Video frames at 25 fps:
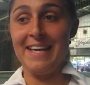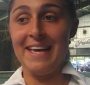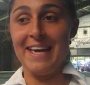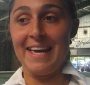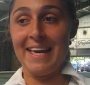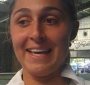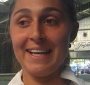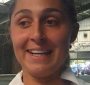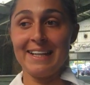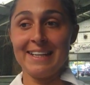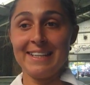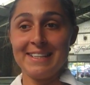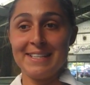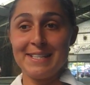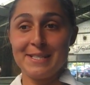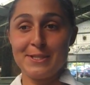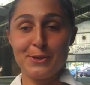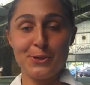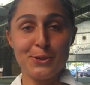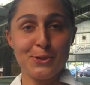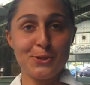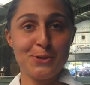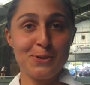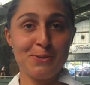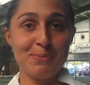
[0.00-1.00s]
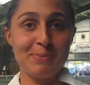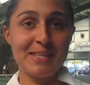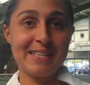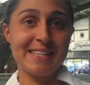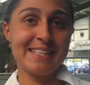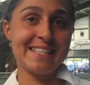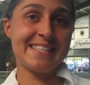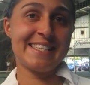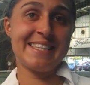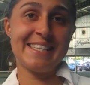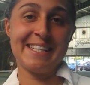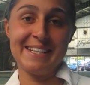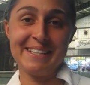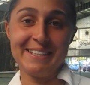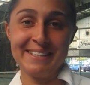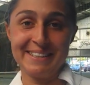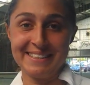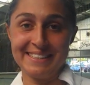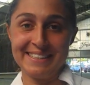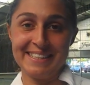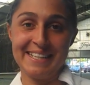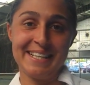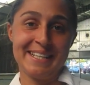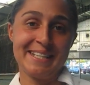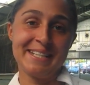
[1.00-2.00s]
England is good to me this year
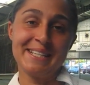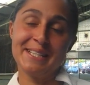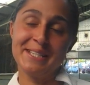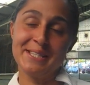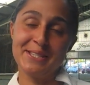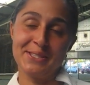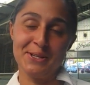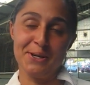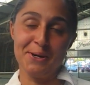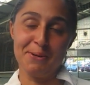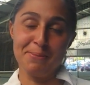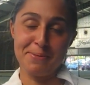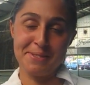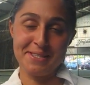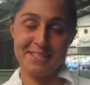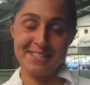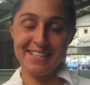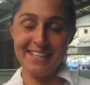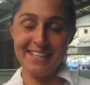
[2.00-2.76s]
and it stops.